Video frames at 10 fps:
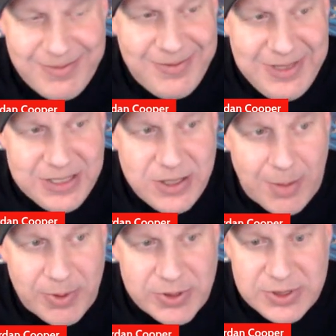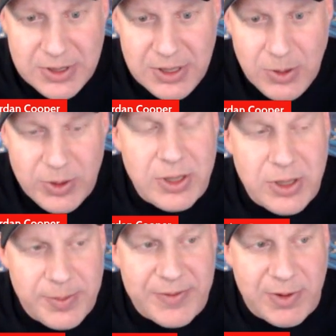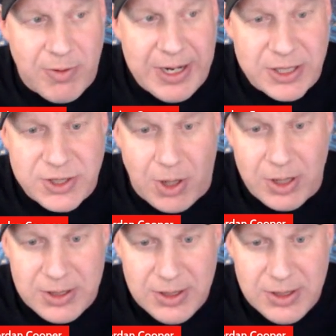these numbers with a little bit of a grain of salt.